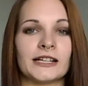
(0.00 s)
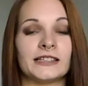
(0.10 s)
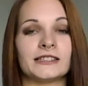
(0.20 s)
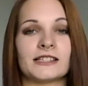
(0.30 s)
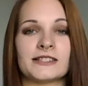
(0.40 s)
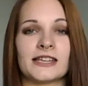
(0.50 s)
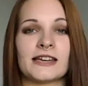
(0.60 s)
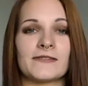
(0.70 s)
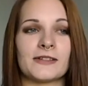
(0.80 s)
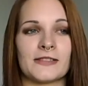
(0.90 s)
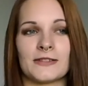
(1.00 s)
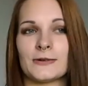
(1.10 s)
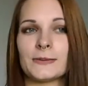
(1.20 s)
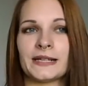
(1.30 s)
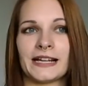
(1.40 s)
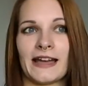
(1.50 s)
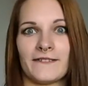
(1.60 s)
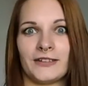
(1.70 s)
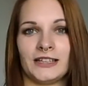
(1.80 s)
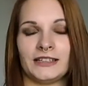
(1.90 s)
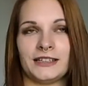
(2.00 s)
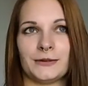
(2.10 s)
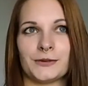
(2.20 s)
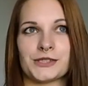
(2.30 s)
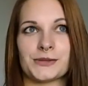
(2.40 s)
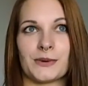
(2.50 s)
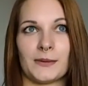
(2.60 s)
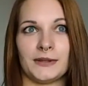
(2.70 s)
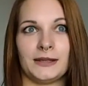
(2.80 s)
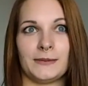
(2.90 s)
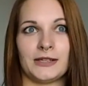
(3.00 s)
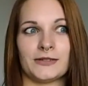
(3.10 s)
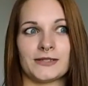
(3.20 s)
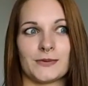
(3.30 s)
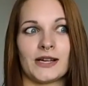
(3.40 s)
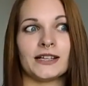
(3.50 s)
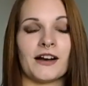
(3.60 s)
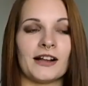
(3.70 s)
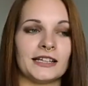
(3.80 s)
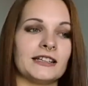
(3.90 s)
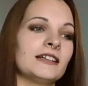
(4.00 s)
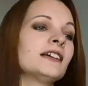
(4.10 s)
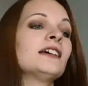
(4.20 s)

and it does have a little bit of caffeine in it, which is probably the main reason why I got it.